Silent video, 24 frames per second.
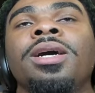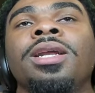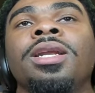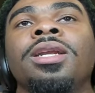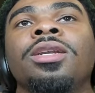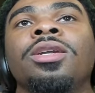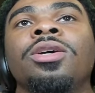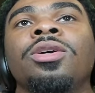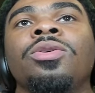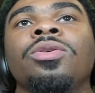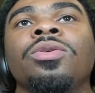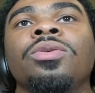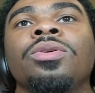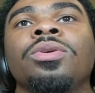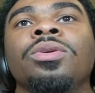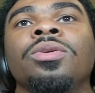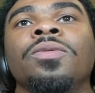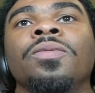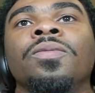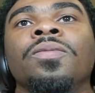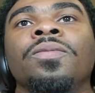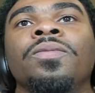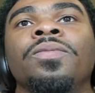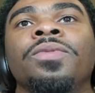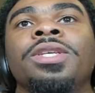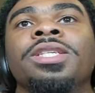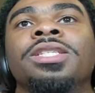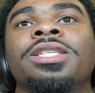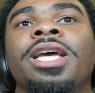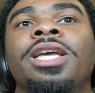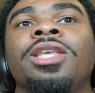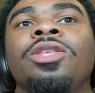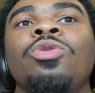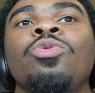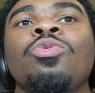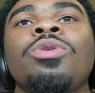it though is
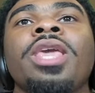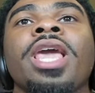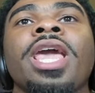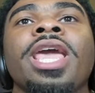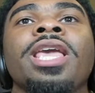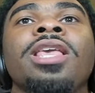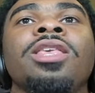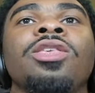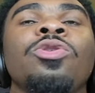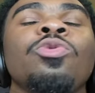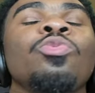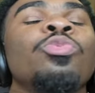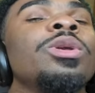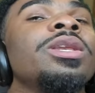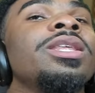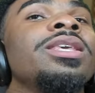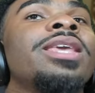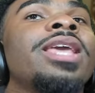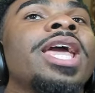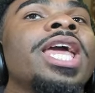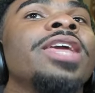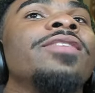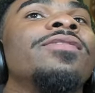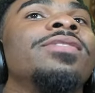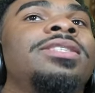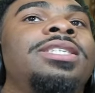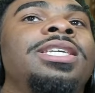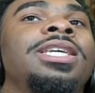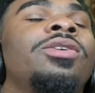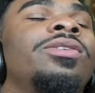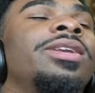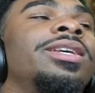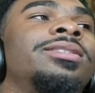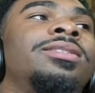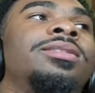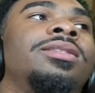like you can't, you really can't even tell
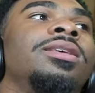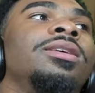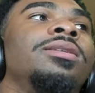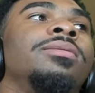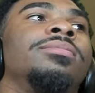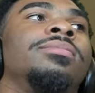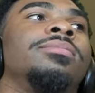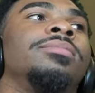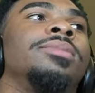that's them.